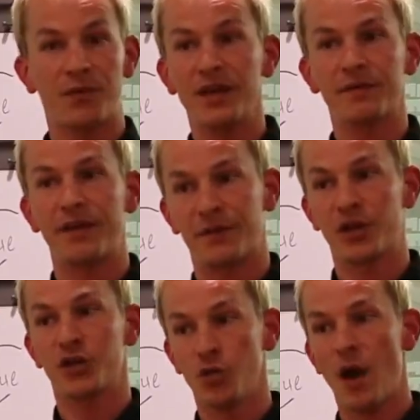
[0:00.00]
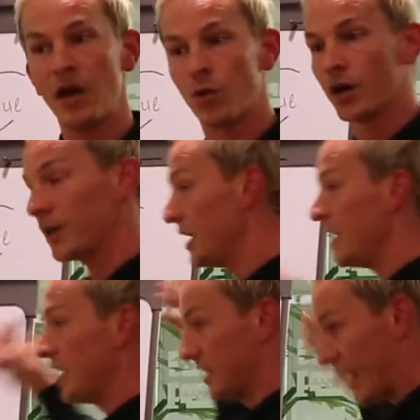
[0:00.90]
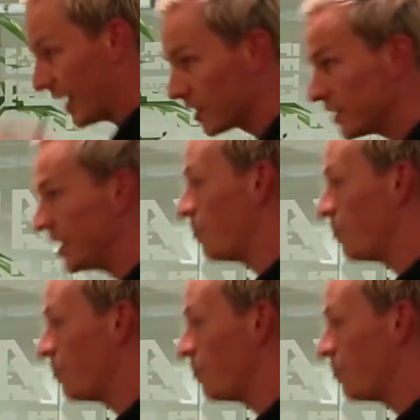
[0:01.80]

think that their UI work is inherently